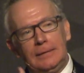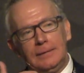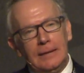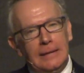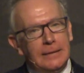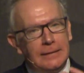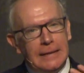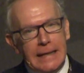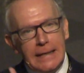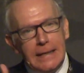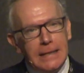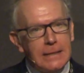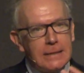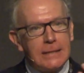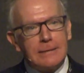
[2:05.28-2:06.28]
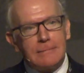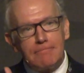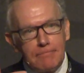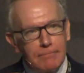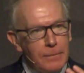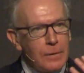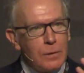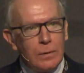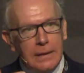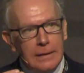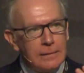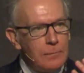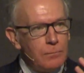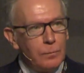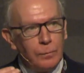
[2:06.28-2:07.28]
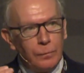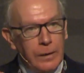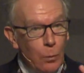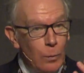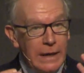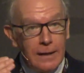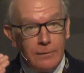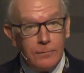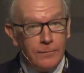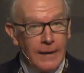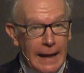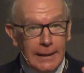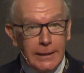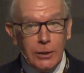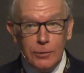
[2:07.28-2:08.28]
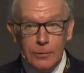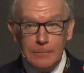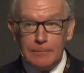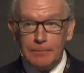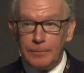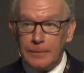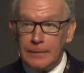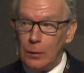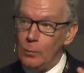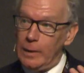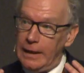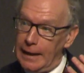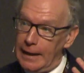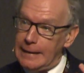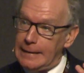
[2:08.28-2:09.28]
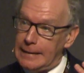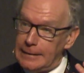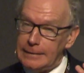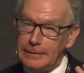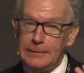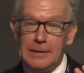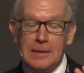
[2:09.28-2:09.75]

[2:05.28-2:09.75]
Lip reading: things that we value, that we like,